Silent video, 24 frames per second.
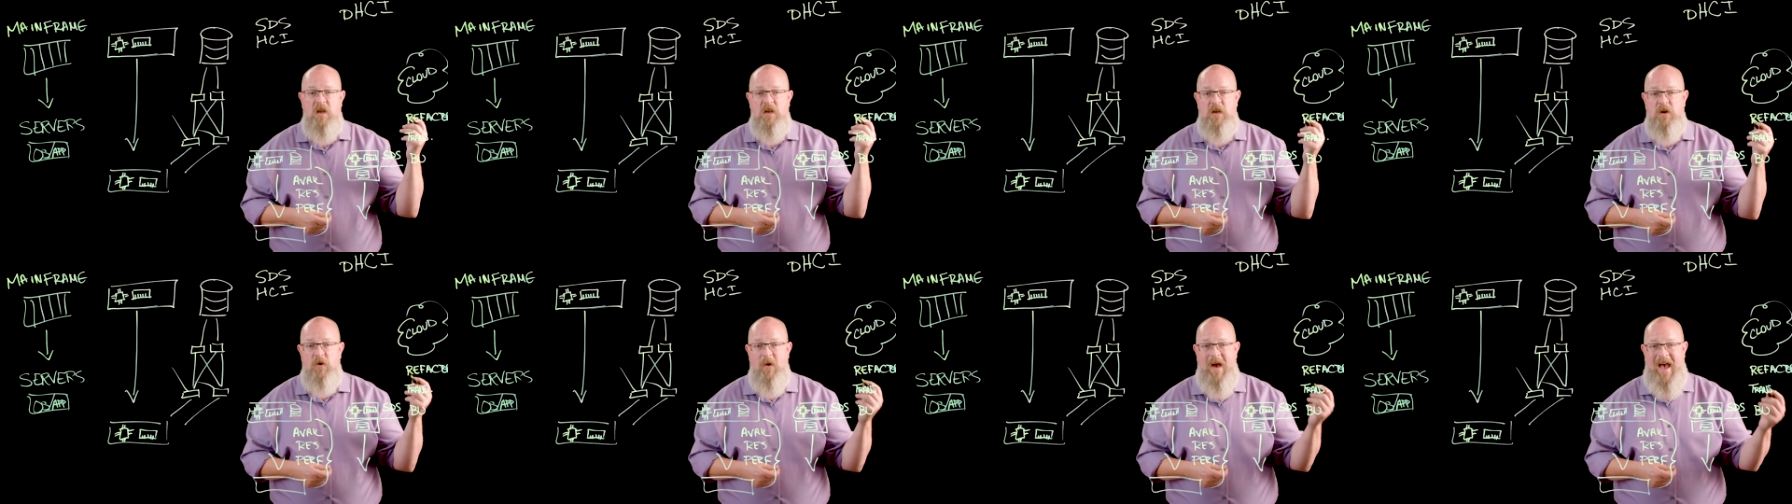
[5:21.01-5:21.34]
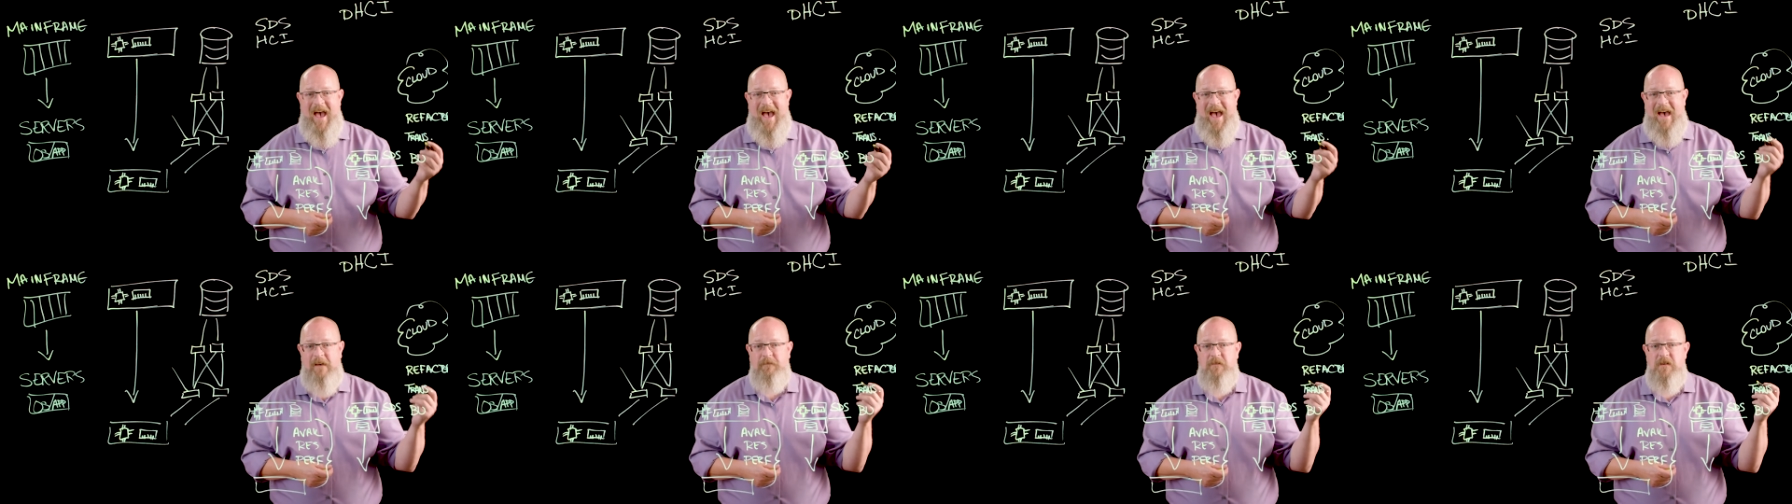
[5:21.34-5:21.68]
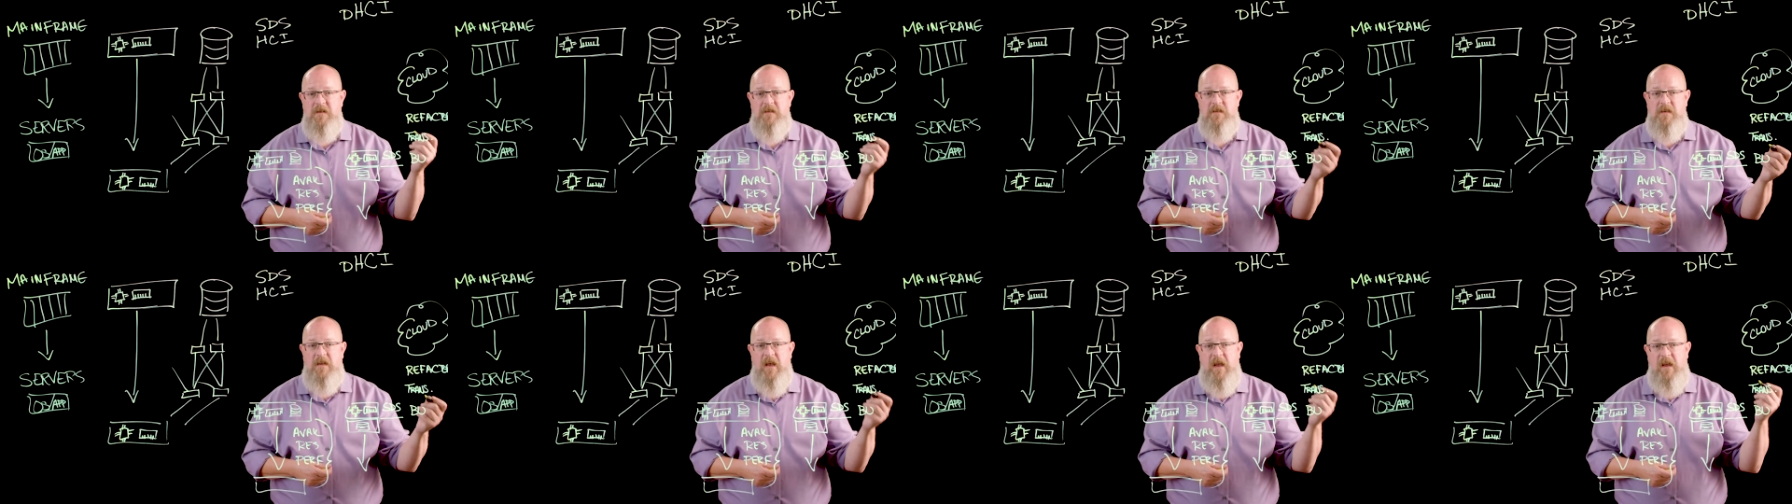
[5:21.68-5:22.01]
you have
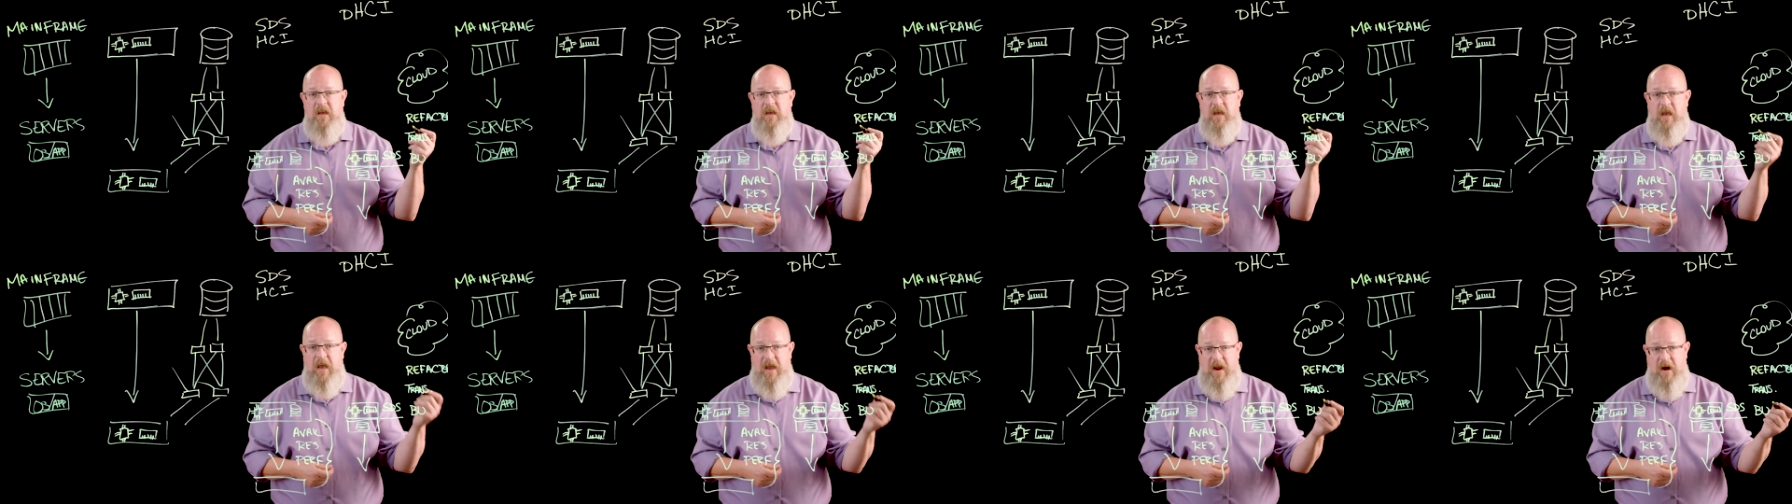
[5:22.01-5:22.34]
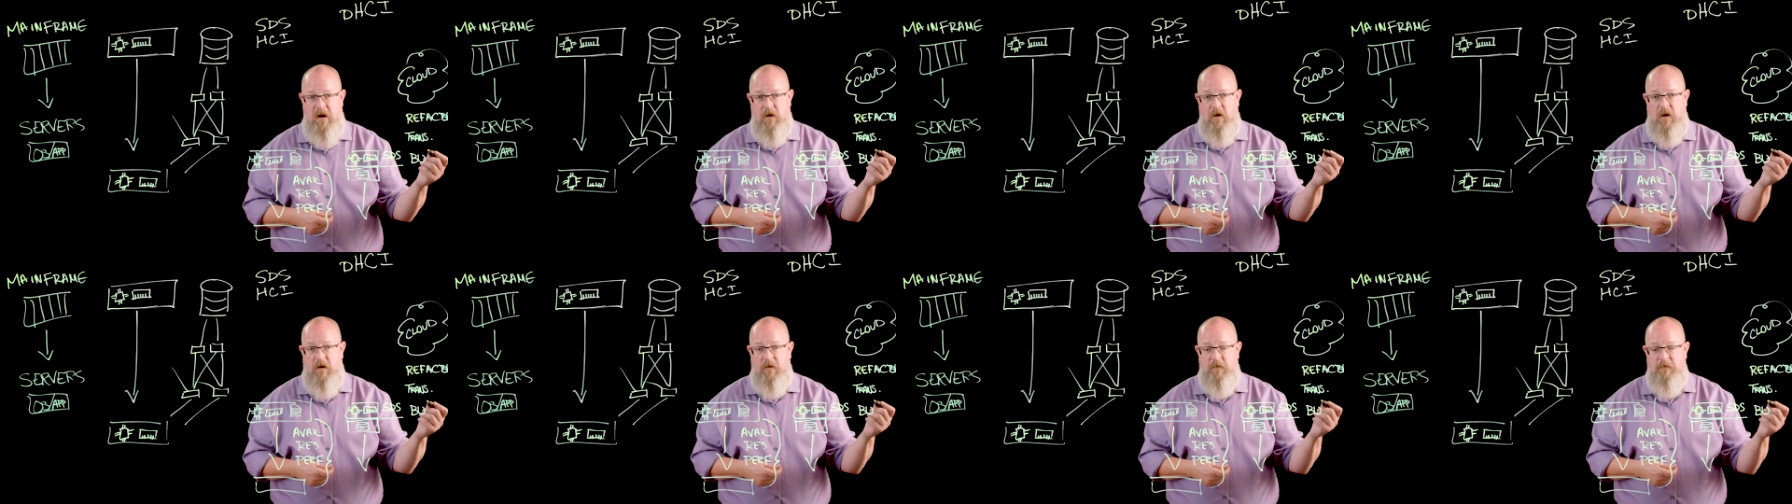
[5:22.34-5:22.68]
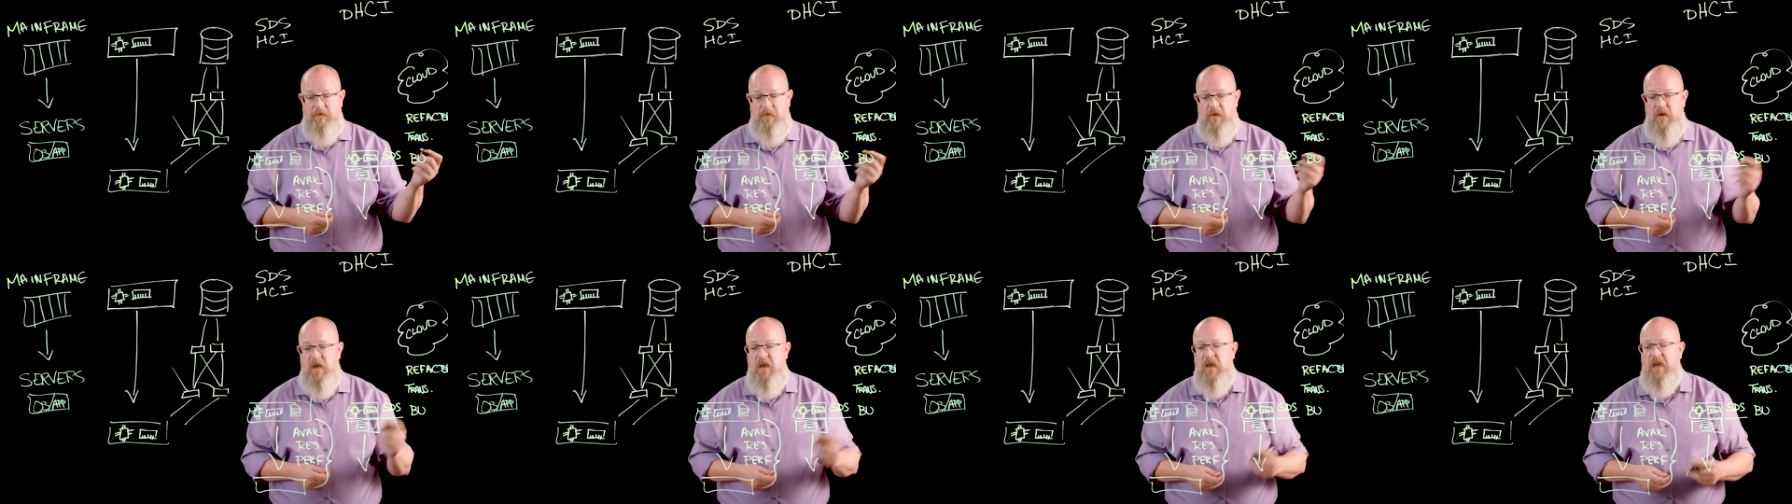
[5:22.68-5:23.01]
to take care
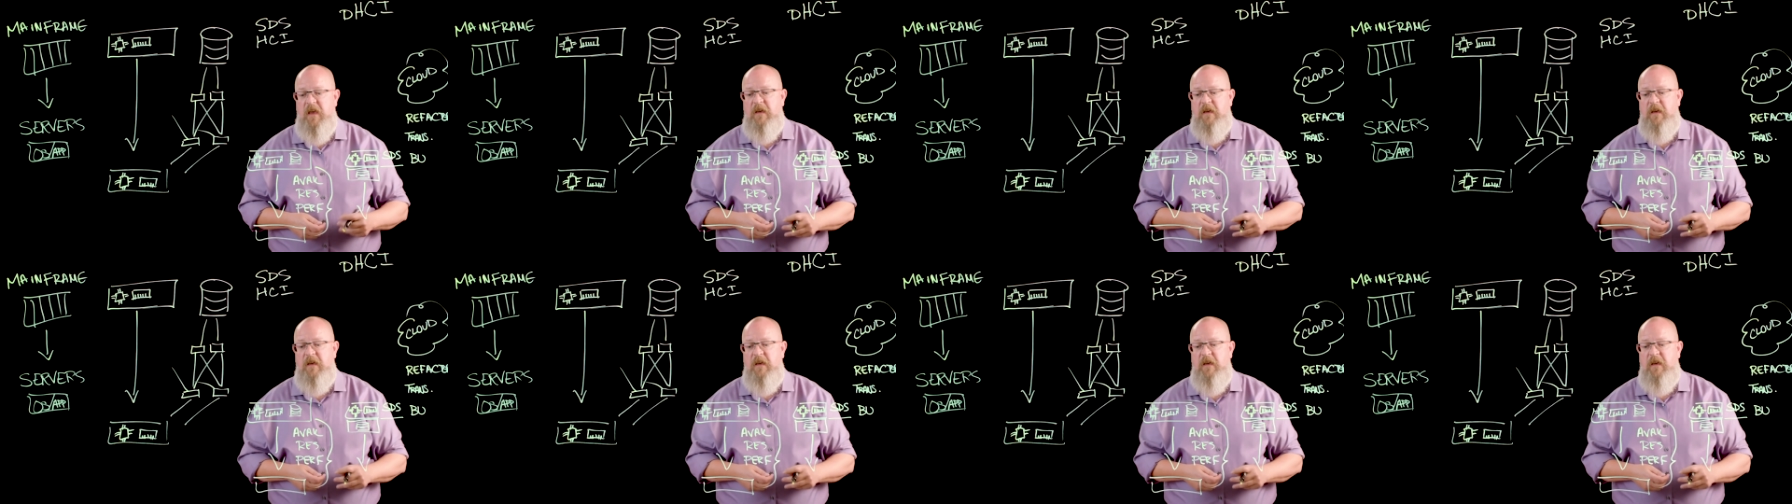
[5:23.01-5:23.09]
of